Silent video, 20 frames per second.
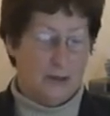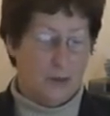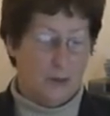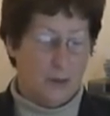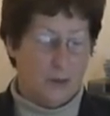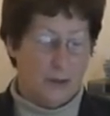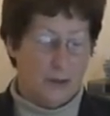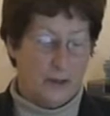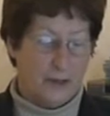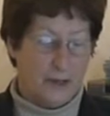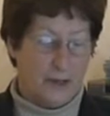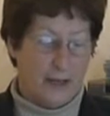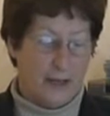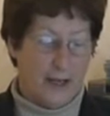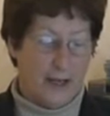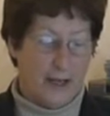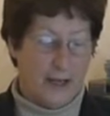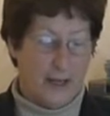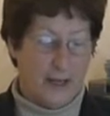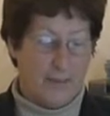or whether
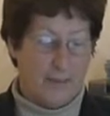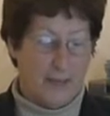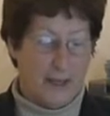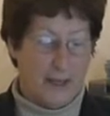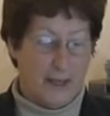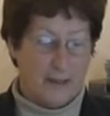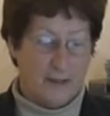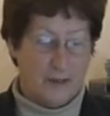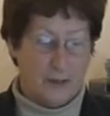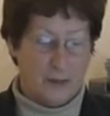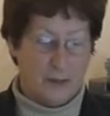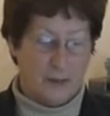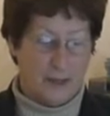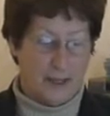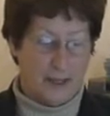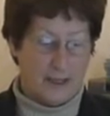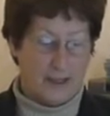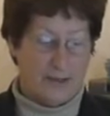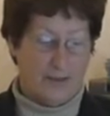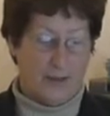they're based on
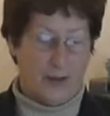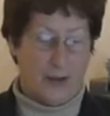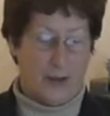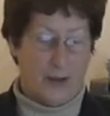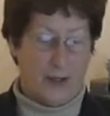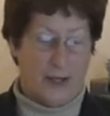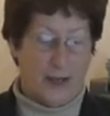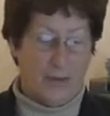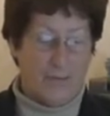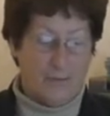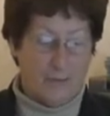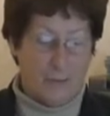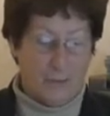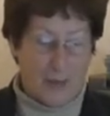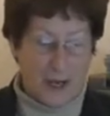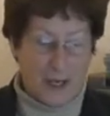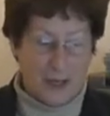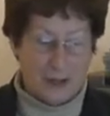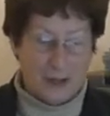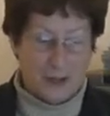classified
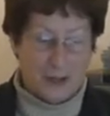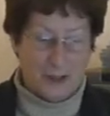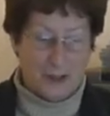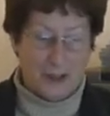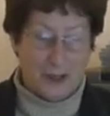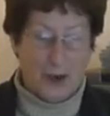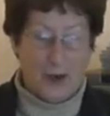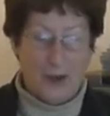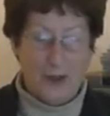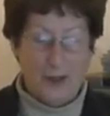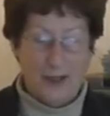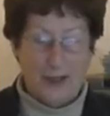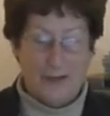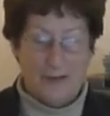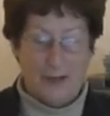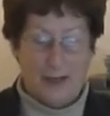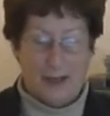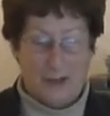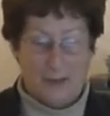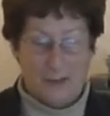information only
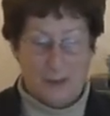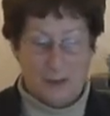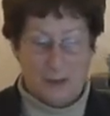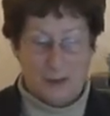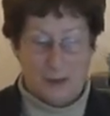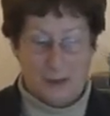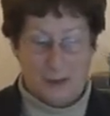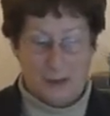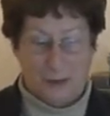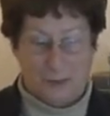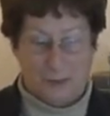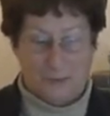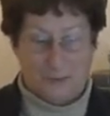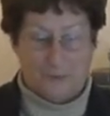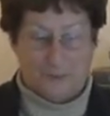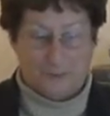available to you.